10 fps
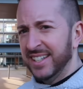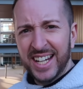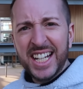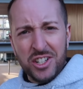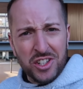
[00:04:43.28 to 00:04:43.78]

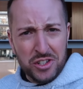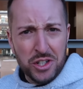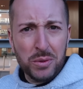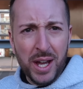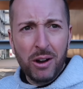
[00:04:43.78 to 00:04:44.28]
He doesn't
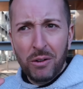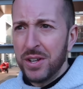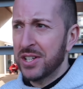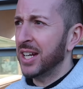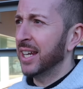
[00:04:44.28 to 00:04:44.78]
do that,
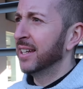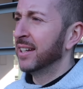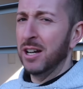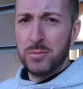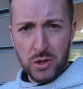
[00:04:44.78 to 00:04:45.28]
obviously.
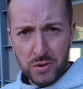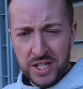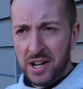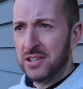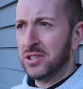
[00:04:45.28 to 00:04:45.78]
I'm sure he's
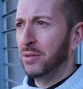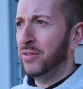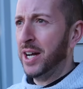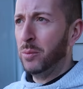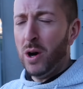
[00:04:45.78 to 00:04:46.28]
an Arsenal
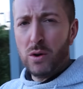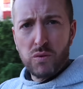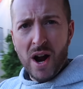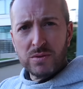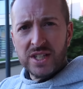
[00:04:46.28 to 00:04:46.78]
fan, and what a
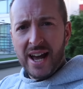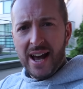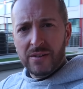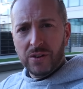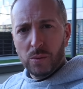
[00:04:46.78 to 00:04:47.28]
round to
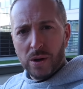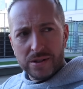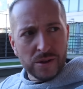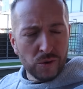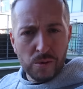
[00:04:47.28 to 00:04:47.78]
have. I
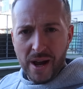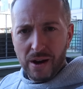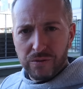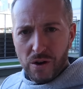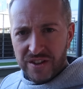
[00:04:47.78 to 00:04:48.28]
worked at Royal
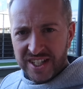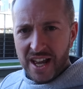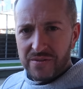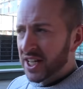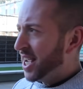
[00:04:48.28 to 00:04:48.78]
Mail for over
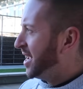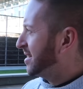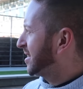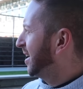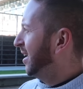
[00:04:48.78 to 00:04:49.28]
7
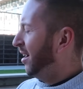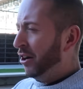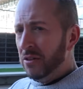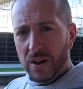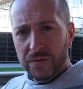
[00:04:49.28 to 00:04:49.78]
years.
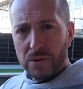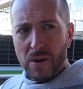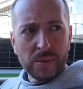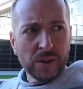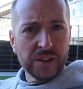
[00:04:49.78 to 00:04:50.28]
I'd have loved a
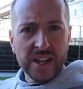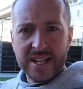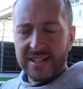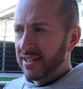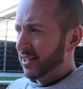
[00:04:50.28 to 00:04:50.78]
round like
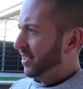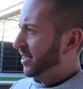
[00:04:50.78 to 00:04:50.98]
this.